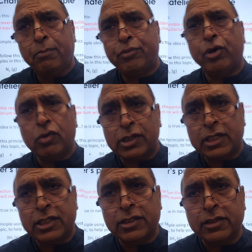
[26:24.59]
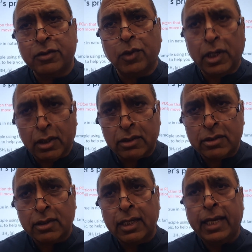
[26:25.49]
processes in the
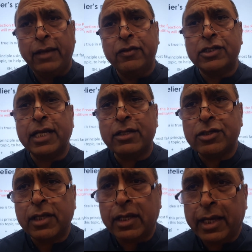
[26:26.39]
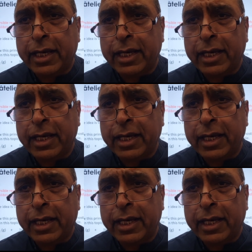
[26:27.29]
world, in the sense that